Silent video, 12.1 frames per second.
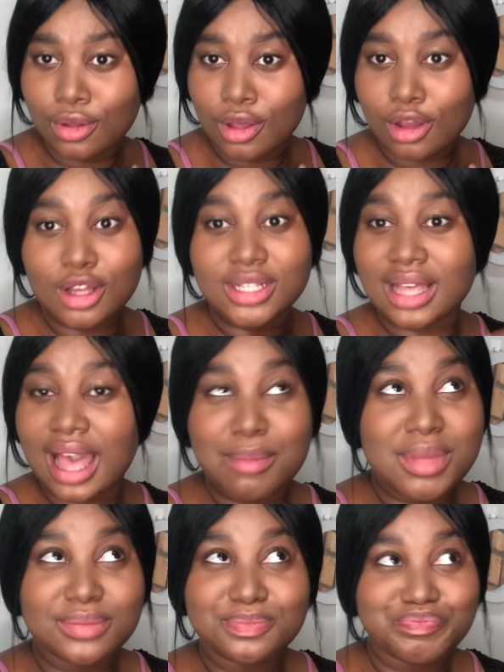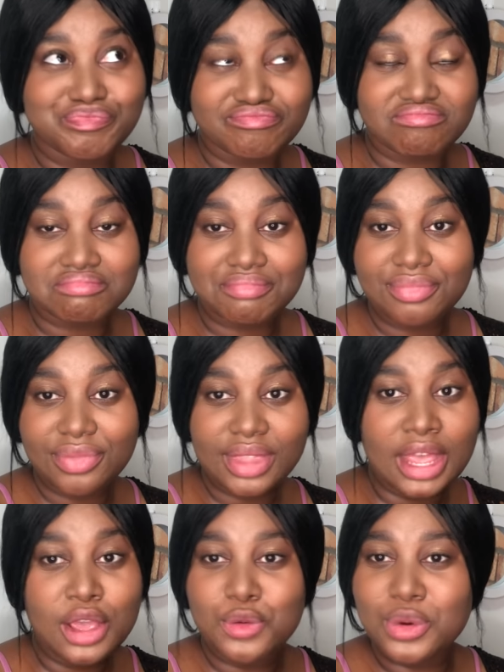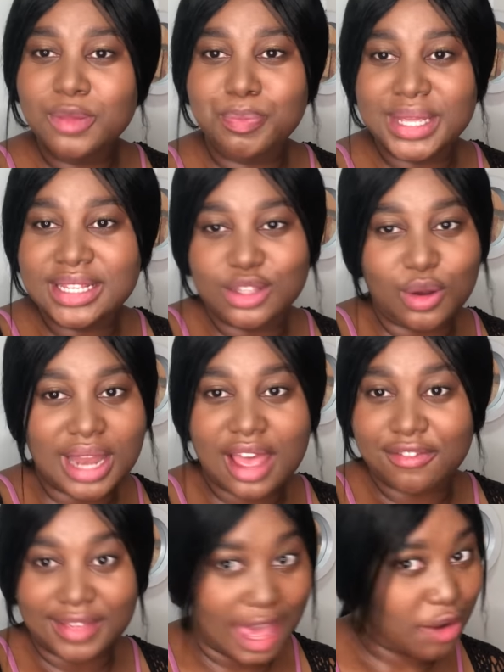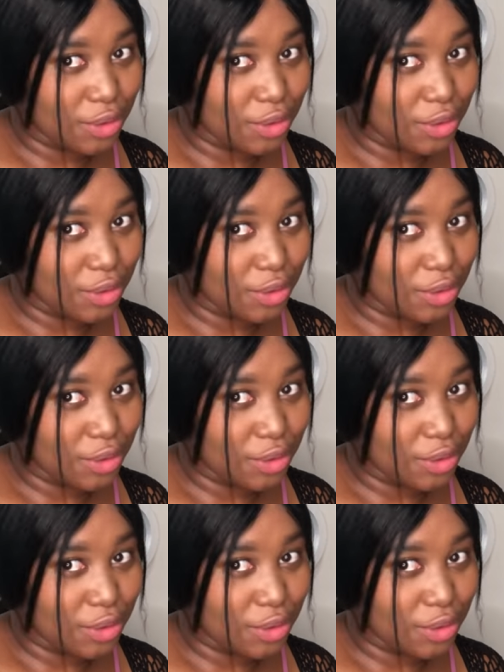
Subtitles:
Because, I mean, real bees don't have gag